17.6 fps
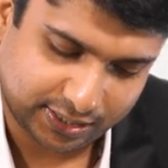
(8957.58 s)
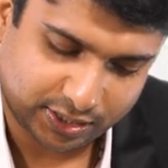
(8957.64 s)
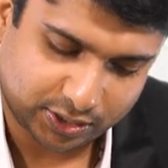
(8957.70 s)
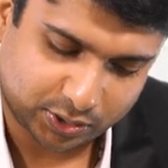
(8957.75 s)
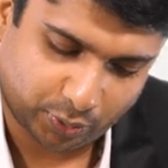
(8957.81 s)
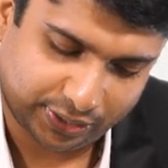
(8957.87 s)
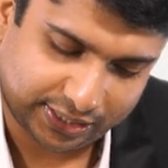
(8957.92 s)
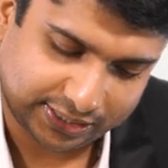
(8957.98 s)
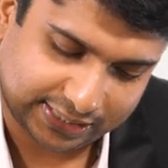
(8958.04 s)

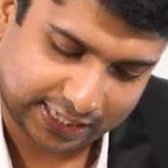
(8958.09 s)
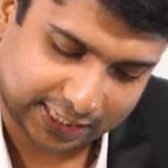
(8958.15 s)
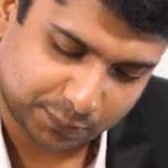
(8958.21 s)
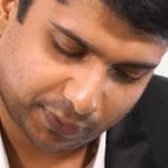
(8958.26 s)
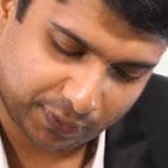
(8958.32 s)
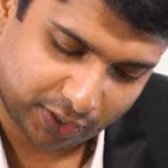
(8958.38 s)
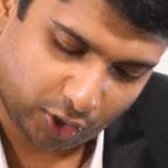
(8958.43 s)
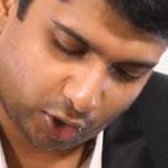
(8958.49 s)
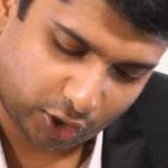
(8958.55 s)
So it is as
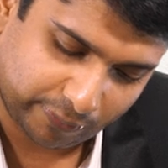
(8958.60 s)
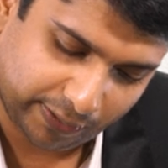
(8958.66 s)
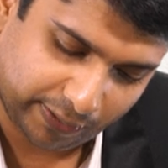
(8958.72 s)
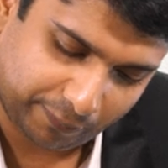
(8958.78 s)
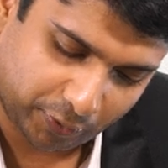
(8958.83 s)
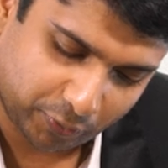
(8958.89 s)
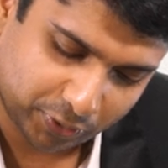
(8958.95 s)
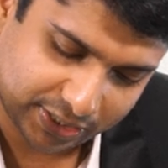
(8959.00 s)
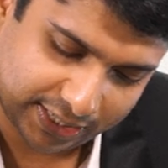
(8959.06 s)
per normal
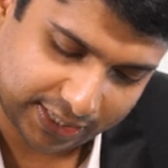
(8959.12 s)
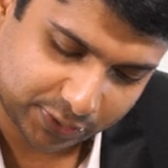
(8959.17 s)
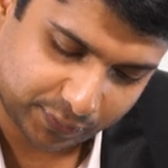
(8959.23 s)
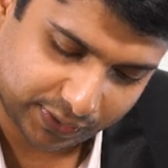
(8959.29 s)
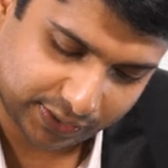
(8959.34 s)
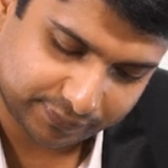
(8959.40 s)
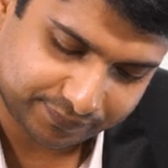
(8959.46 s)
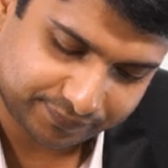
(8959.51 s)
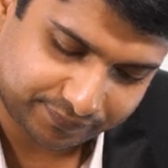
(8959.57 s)
provision as
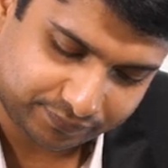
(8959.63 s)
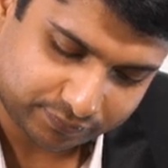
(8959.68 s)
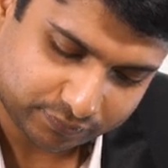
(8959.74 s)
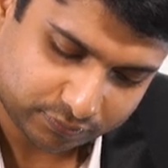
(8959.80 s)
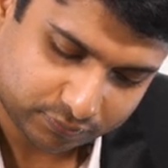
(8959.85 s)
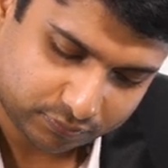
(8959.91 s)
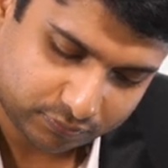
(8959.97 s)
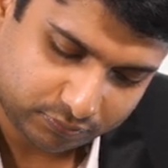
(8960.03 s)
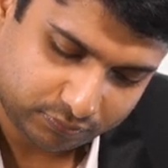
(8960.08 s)
well.
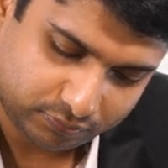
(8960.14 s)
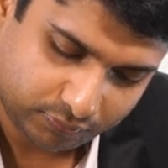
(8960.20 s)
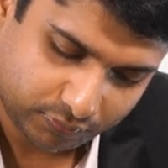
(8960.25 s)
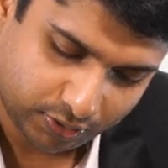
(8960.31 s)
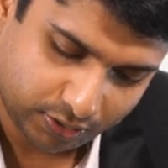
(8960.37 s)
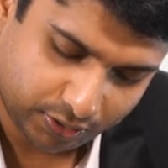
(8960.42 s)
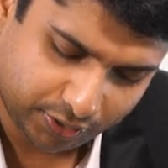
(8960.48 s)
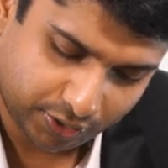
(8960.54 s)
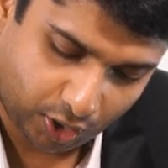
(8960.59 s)

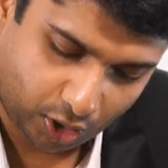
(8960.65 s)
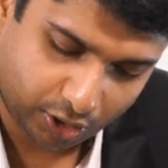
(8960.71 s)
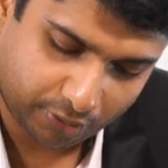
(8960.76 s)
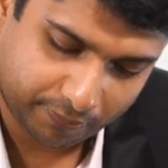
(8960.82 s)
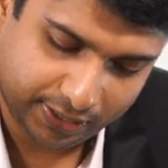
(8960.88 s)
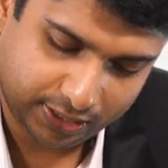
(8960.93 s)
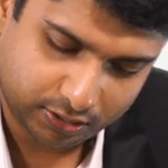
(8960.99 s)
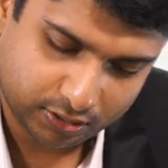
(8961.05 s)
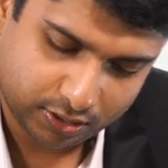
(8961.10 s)

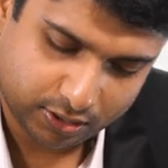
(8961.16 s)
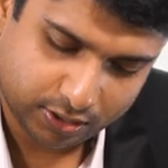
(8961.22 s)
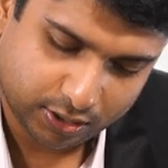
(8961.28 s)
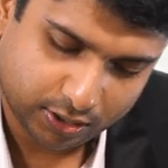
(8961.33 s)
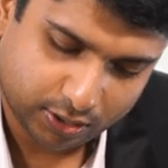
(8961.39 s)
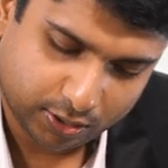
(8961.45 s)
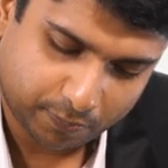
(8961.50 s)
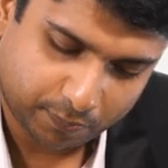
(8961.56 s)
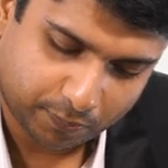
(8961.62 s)
Normal
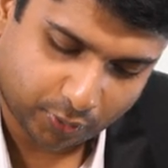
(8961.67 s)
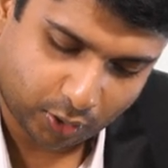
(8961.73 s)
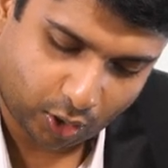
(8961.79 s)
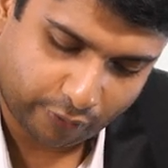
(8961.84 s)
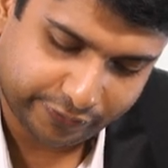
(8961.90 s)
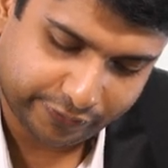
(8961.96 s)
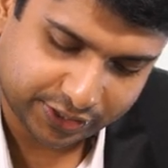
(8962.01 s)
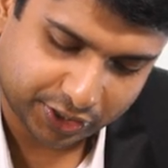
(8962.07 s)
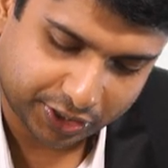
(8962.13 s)

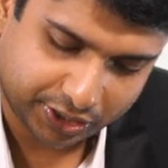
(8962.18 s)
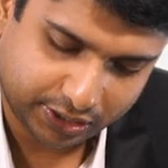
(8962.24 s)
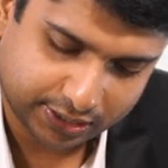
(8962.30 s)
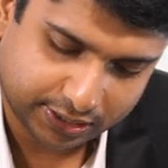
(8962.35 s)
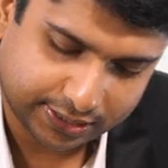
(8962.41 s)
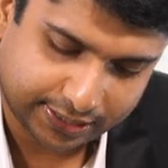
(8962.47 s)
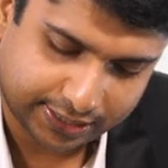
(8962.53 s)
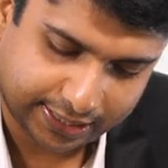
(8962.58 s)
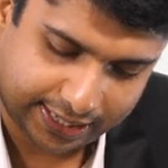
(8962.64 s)

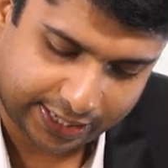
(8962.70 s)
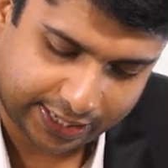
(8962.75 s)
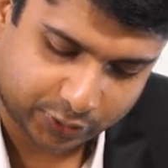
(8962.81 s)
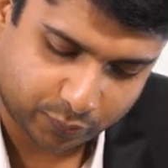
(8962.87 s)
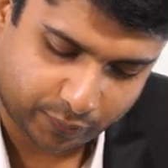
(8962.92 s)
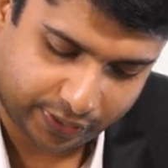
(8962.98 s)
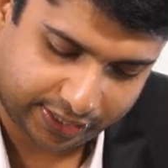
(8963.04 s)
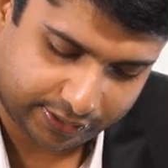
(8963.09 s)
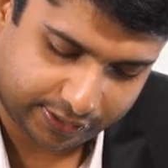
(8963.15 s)
provision
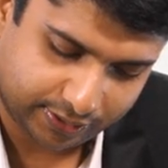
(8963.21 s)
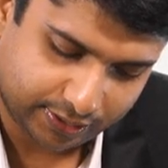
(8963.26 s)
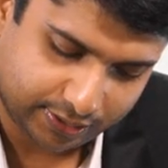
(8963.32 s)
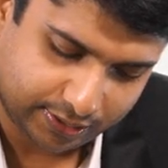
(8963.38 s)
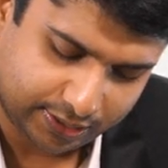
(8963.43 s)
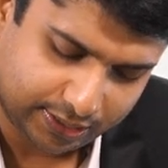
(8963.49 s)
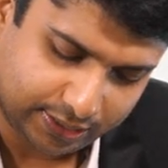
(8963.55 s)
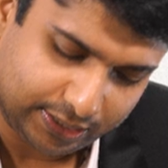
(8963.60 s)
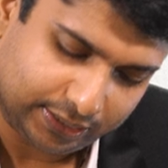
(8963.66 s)
as well.
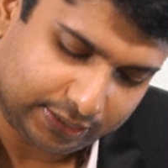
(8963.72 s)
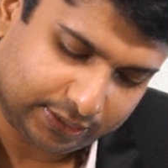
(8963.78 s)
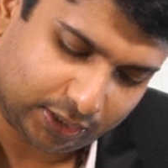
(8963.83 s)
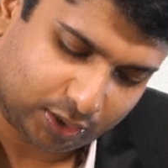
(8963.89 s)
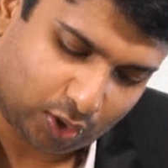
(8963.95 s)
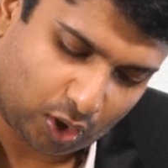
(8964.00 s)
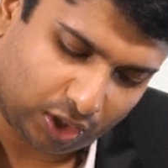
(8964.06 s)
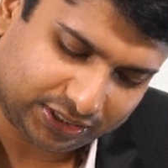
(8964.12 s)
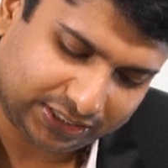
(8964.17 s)
The
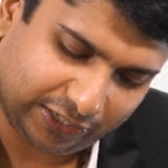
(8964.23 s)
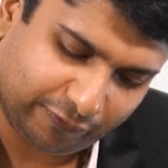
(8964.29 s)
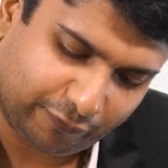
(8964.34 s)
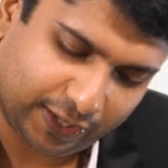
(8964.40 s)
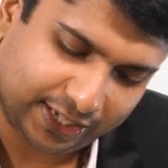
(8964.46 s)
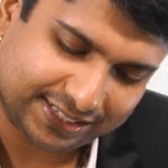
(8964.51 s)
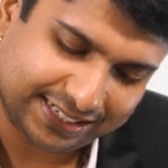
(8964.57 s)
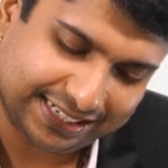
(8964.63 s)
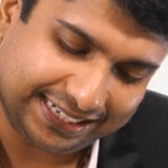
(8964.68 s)
cost
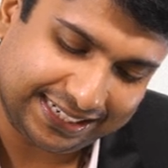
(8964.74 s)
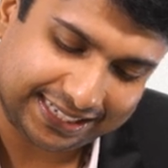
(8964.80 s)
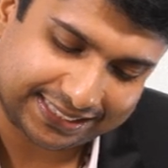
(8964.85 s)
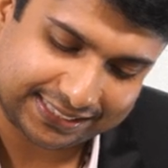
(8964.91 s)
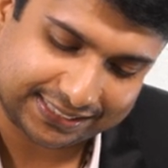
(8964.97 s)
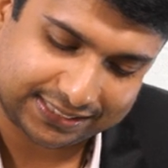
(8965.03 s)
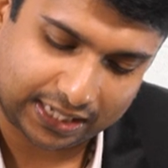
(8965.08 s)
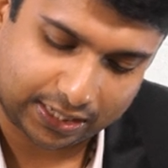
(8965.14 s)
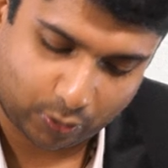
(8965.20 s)
inflation
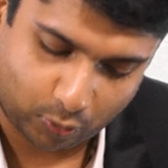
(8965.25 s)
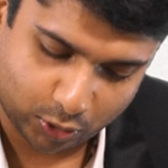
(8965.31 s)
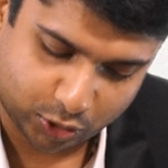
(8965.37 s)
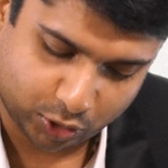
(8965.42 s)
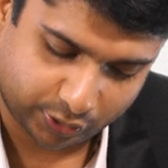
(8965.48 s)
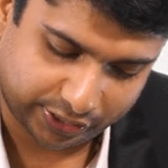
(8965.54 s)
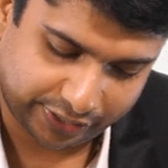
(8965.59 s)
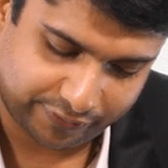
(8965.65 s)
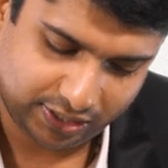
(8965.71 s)
indexes are
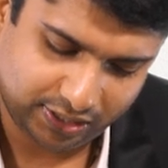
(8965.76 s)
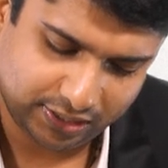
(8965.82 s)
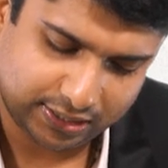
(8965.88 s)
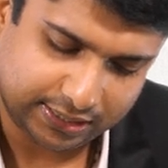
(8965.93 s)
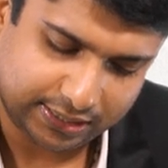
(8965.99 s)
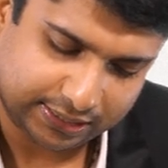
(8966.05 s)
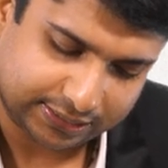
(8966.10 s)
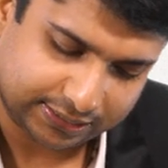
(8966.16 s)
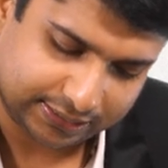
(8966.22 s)
also given
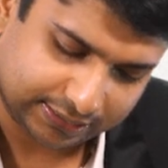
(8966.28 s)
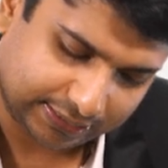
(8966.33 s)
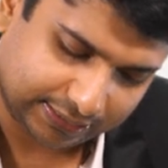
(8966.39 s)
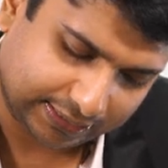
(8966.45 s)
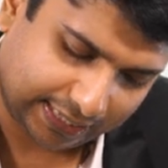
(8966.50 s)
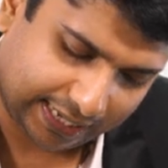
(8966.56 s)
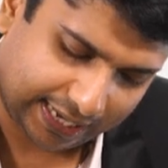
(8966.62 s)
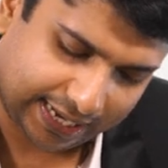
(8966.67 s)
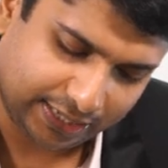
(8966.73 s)

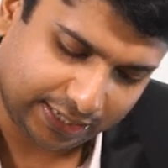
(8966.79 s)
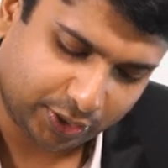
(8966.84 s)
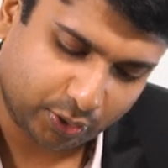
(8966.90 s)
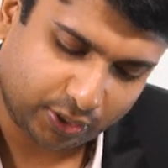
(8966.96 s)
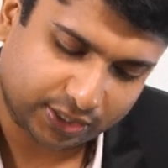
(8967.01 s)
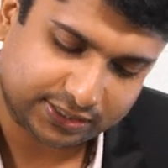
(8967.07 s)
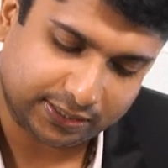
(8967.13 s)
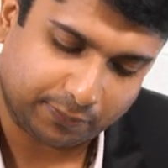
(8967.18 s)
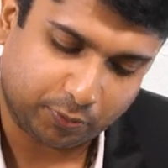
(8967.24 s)
and
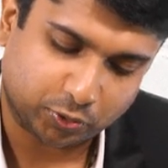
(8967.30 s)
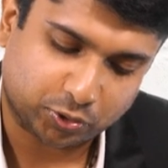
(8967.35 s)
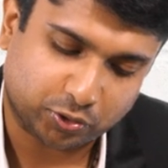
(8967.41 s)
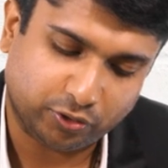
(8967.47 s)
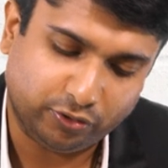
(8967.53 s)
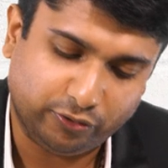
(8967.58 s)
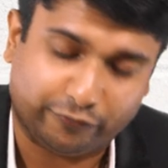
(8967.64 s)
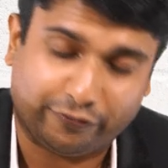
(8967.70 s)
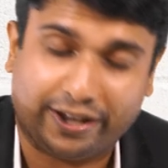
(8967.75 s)
you are supposed
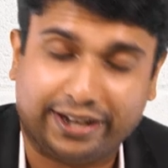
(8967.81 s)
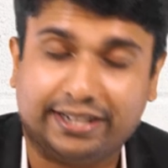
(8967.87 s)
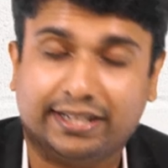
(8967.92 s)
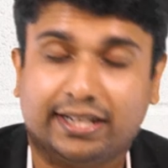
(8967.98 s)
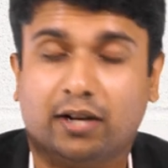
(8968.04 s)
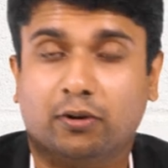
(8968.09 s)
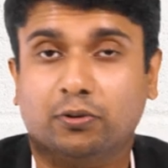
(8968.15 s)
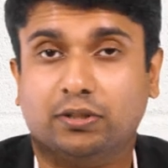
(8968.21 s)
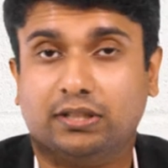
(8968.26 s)
to
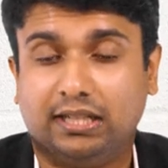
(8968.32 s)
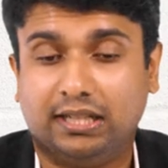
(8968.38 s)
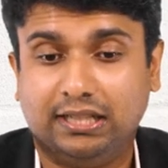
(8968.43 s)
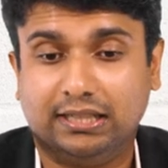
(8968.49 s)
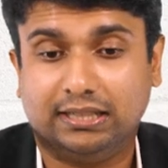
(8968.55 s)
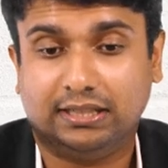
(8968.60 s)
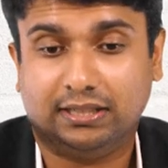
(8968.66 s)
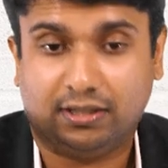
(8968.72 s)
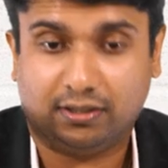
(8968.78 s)
find out
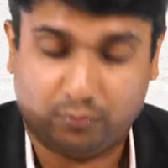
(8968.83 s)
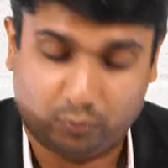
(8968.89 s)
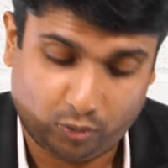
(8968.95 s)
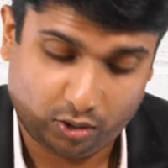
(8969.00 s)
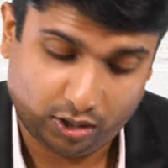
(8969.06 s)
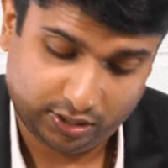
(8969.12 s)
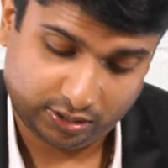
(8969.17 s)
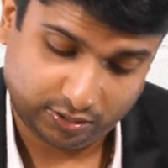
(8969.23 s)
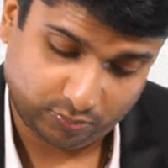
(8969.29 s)
the
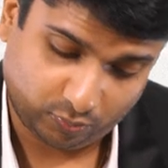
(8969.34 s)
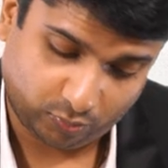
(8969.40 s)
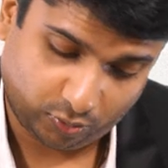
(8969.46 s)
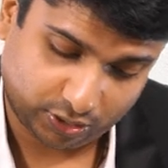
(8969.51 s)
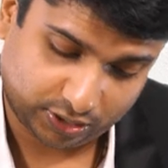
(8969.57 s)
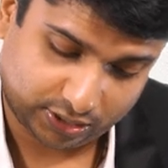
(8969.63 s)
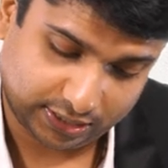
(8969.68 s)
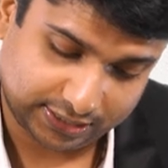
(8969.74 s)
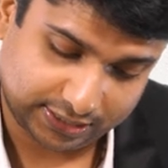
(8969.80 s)

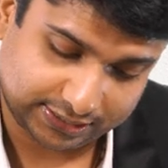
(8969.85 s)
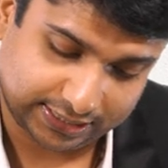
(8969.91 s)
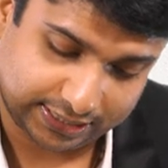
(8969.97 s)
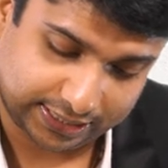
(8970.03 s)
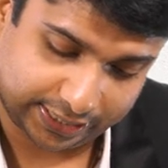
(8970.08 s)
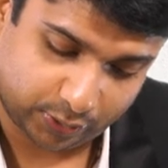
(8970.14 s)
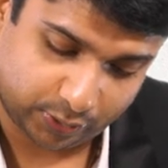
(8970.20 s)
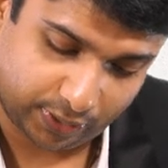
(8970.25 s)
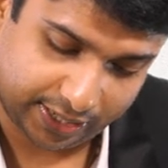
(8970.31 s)
what is the
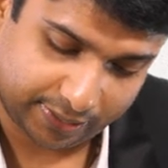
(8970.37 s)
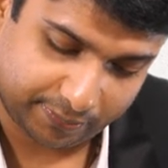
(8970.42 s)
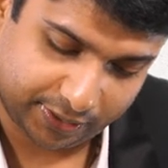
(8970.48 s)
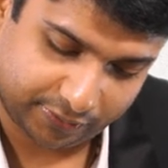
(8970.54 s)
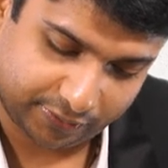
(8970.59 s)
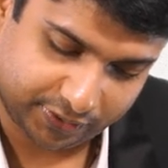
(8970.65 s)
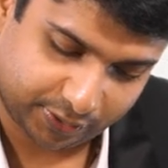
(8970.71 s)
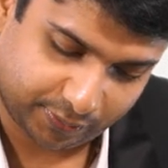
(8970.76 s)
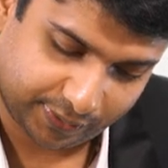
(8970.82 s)

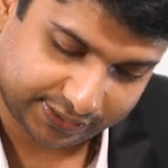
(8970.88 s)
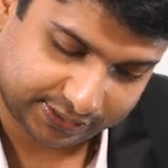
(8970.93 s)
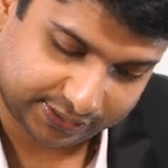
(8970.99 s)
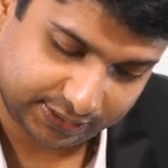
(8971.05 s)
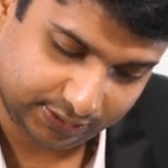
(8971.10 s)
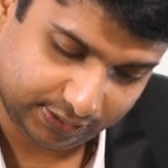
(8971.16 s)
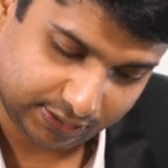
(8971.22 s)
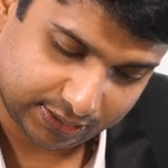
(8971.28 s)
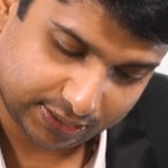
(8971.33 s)
requirement of the
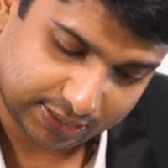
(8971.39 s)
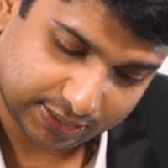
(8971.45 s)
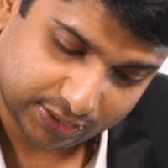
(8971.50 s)
question.